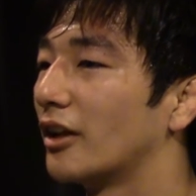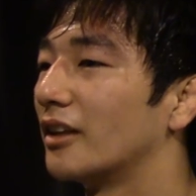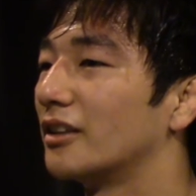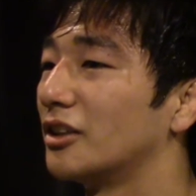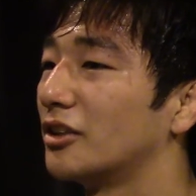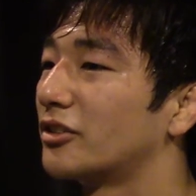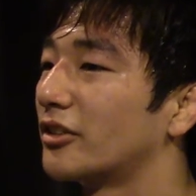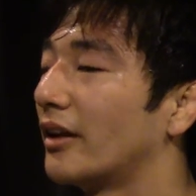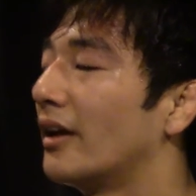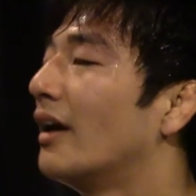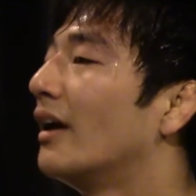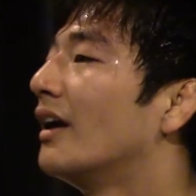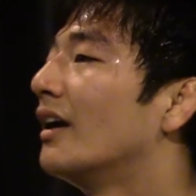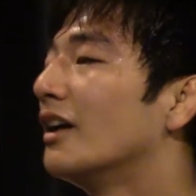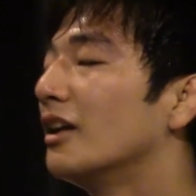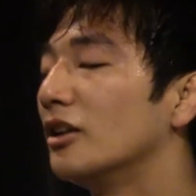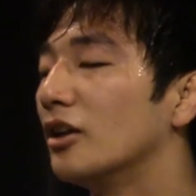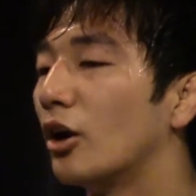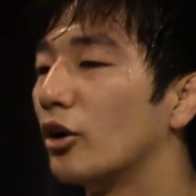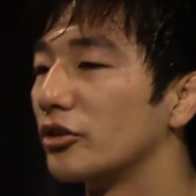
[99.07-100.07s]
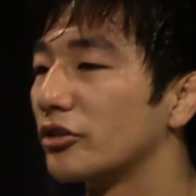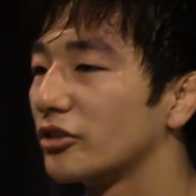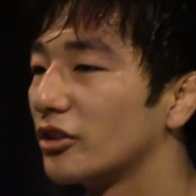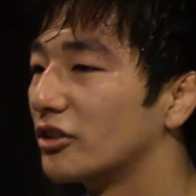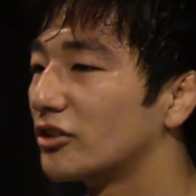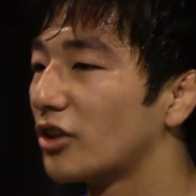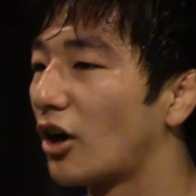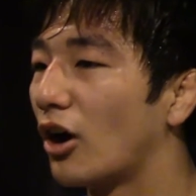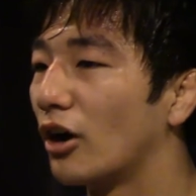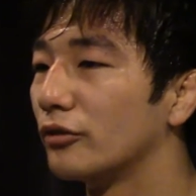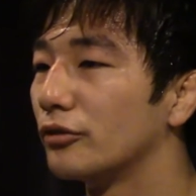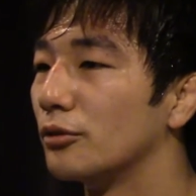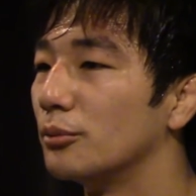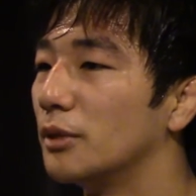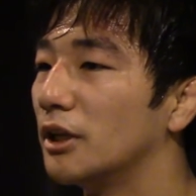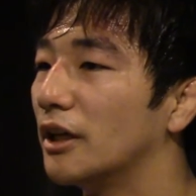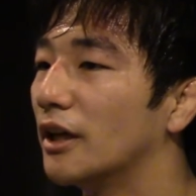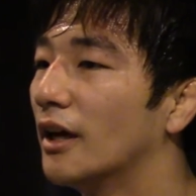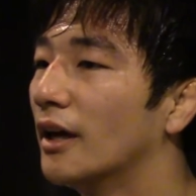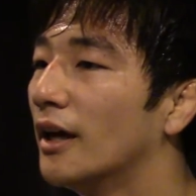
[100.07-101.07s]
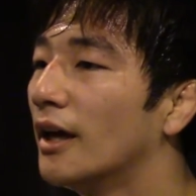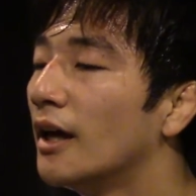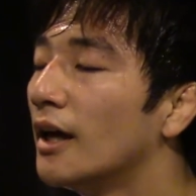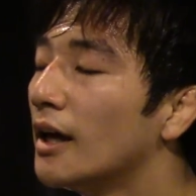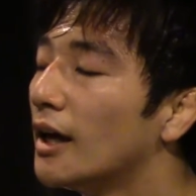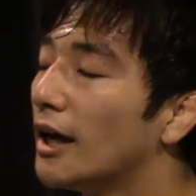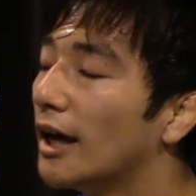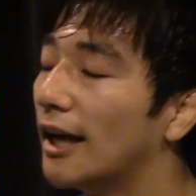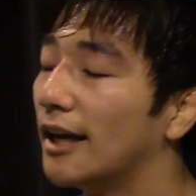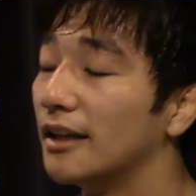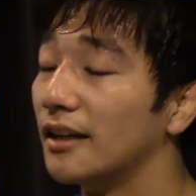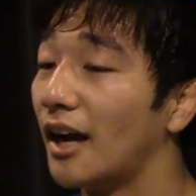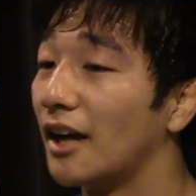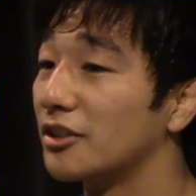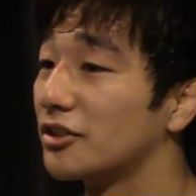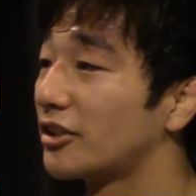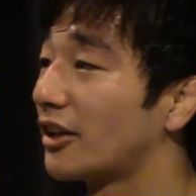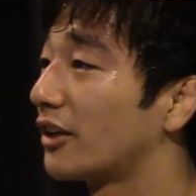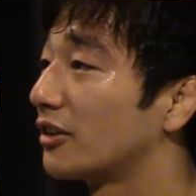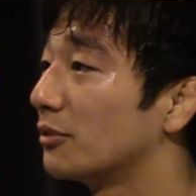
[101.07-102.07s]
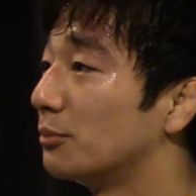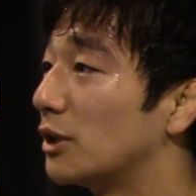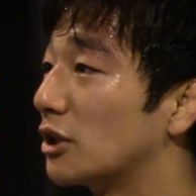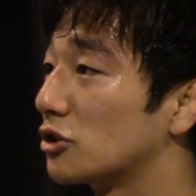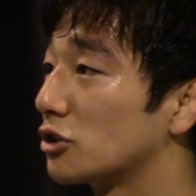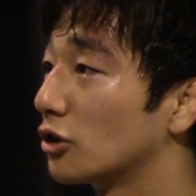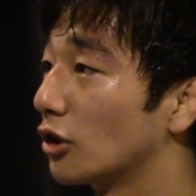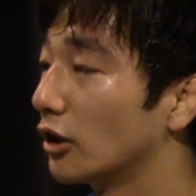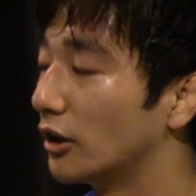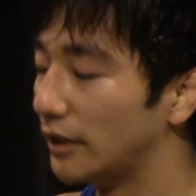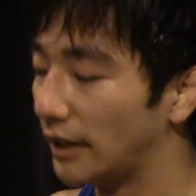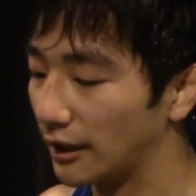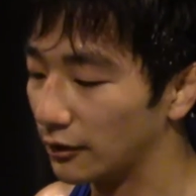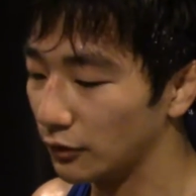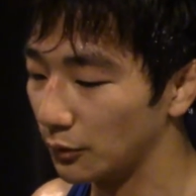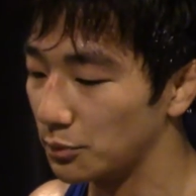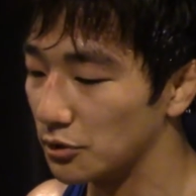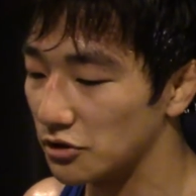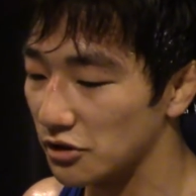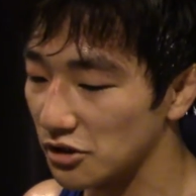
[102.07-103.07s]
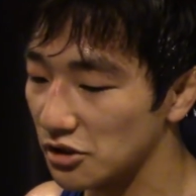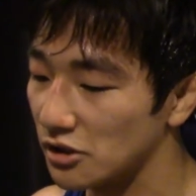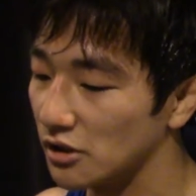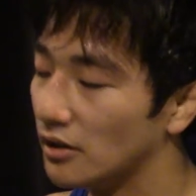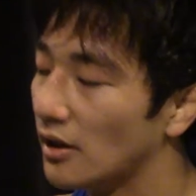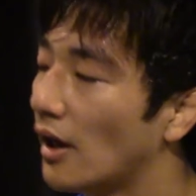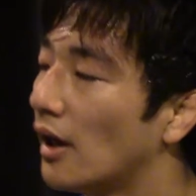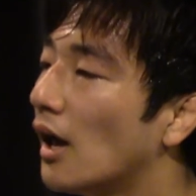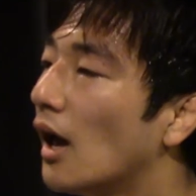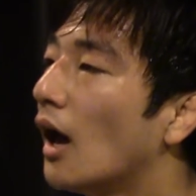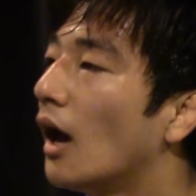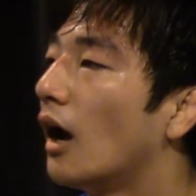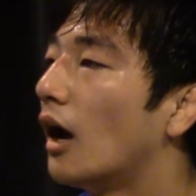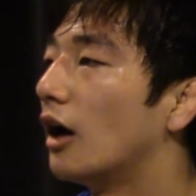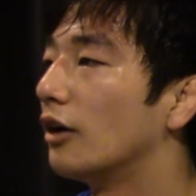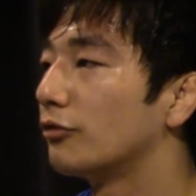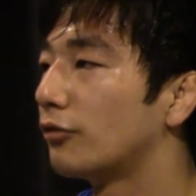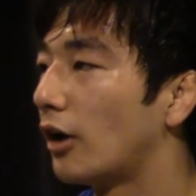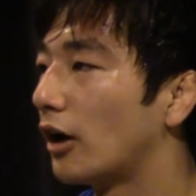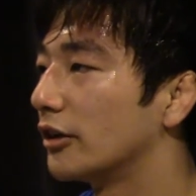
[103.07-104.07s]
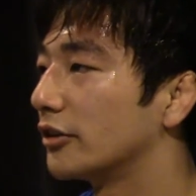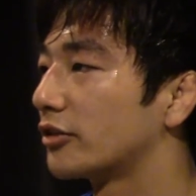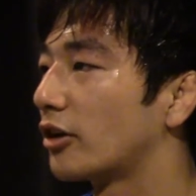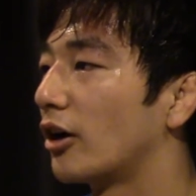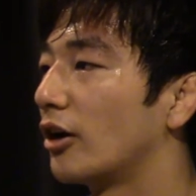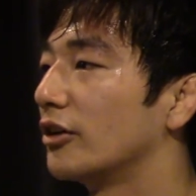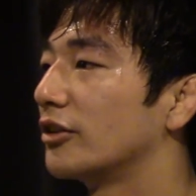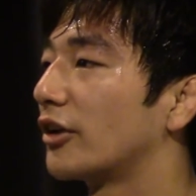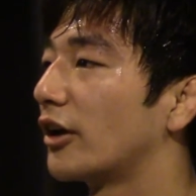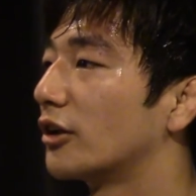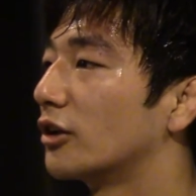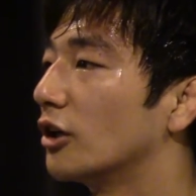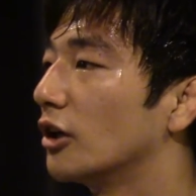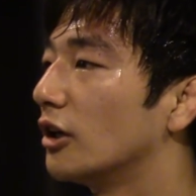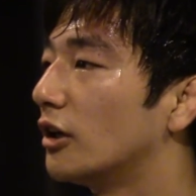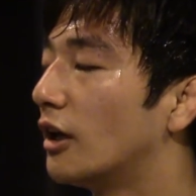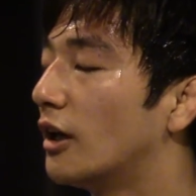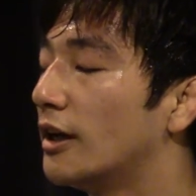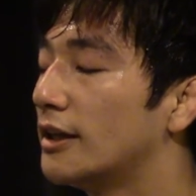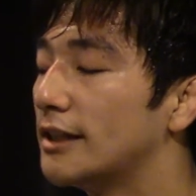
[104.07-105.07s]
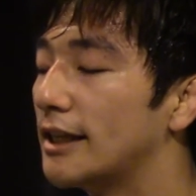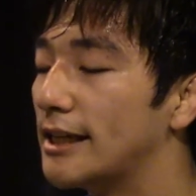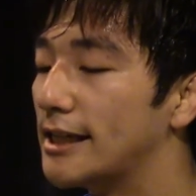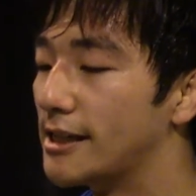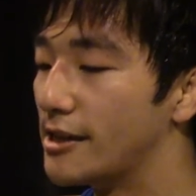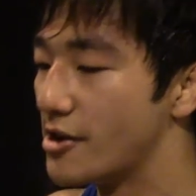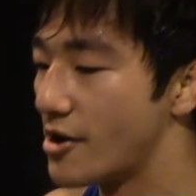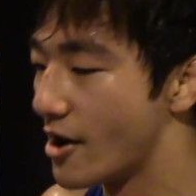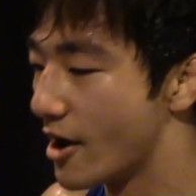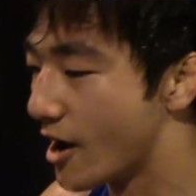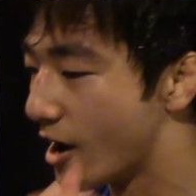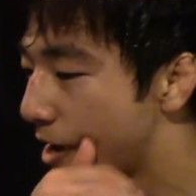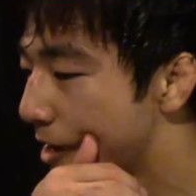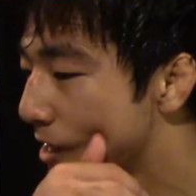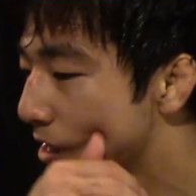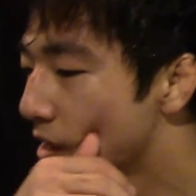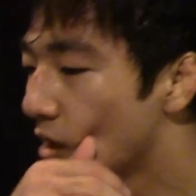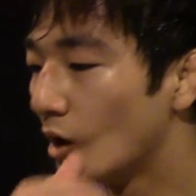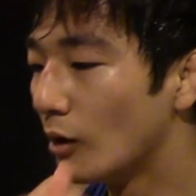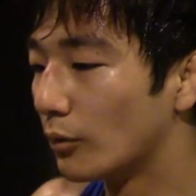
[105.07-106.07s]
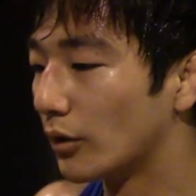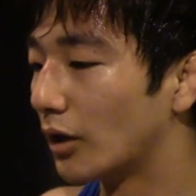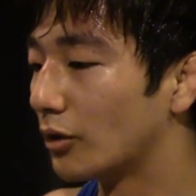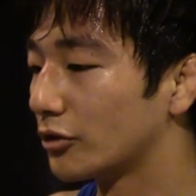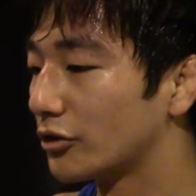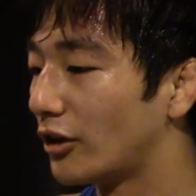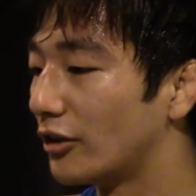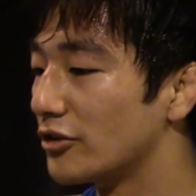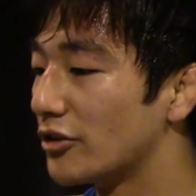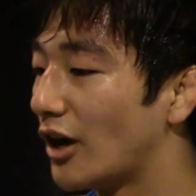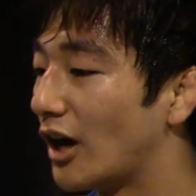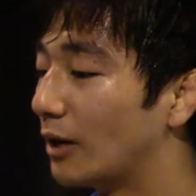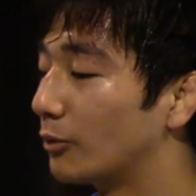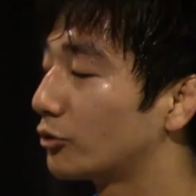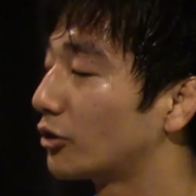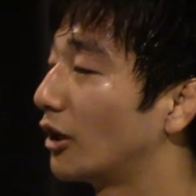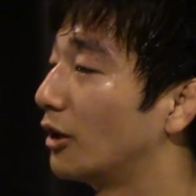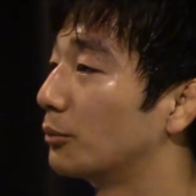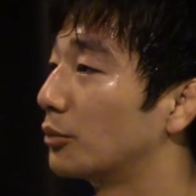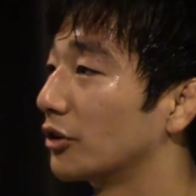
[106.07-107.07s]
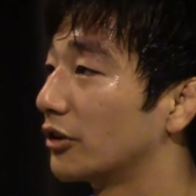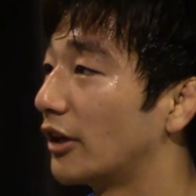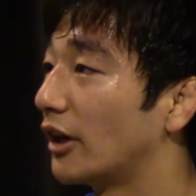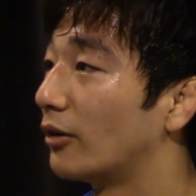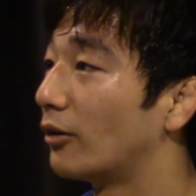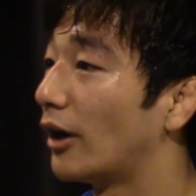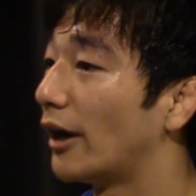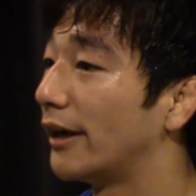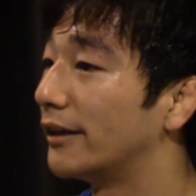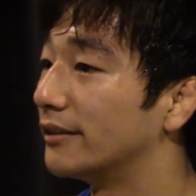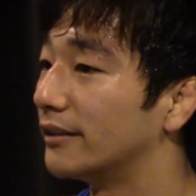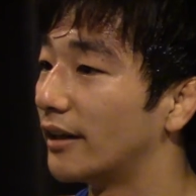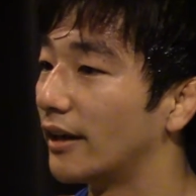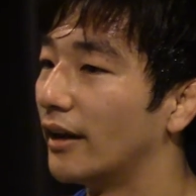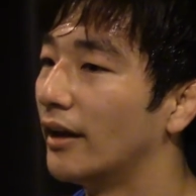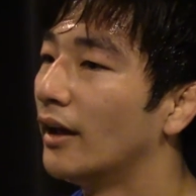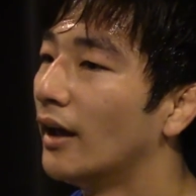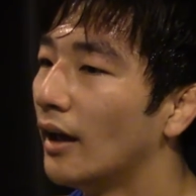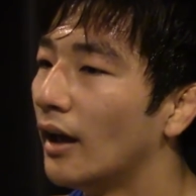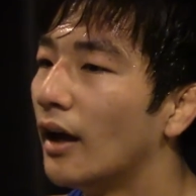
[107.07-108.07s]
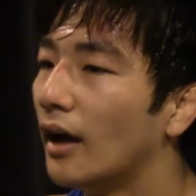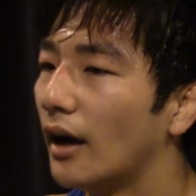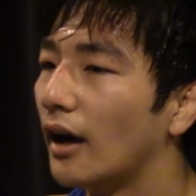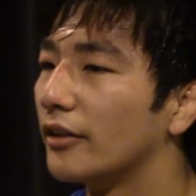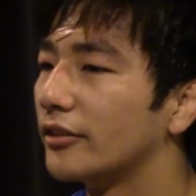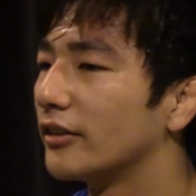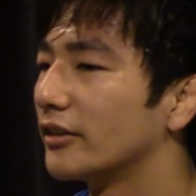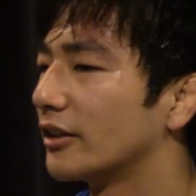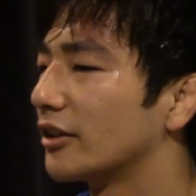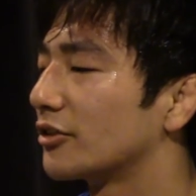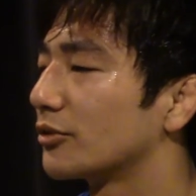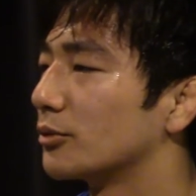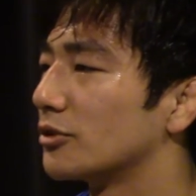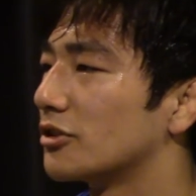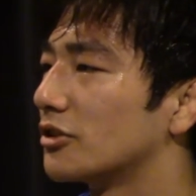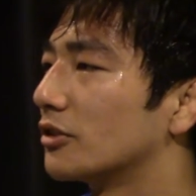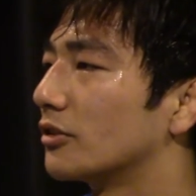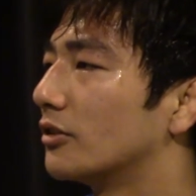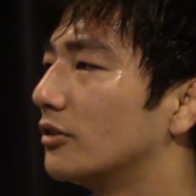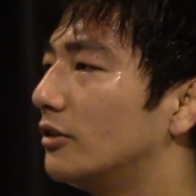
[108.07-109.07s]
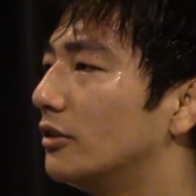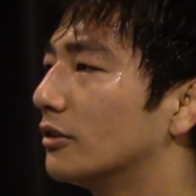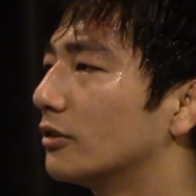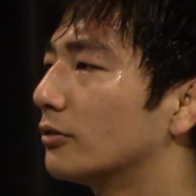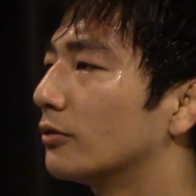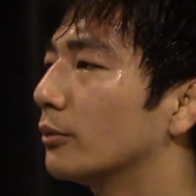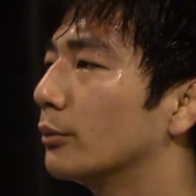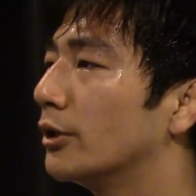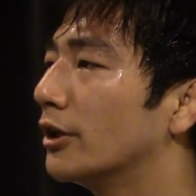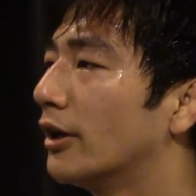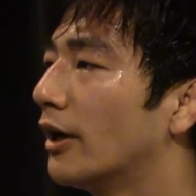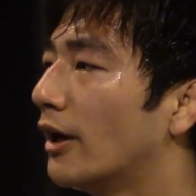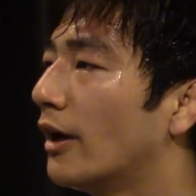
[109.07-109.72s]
At least, you know, it's hard for me. And I just had to make sure in every position I fought as hard as I could. And when I was on top, try and put that ride, and I think that's what sealed the deal for me.